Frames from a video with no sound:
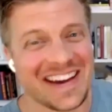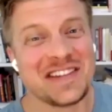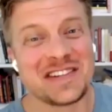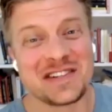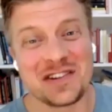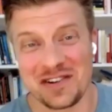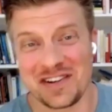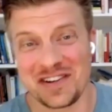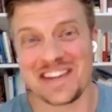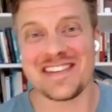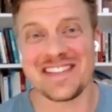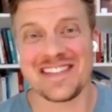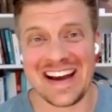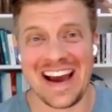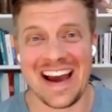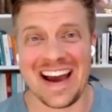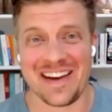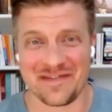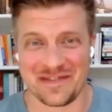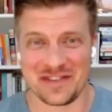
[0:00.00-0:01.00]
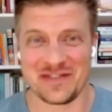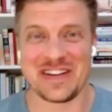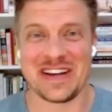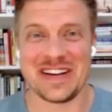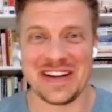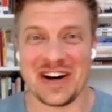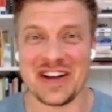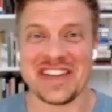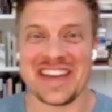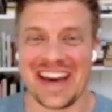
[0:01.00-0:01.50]
So a year and a half. You've
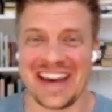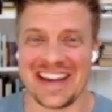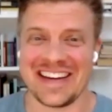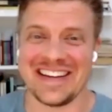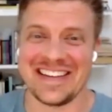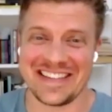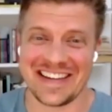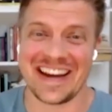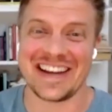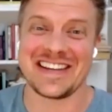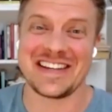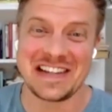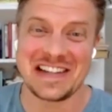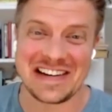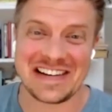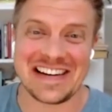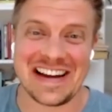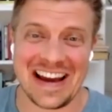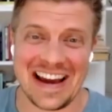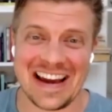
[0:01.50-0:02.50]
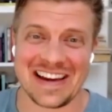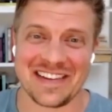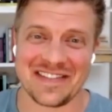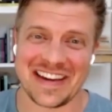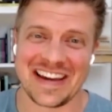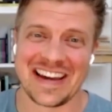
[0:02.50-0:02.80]
done all of that inside a year and a half.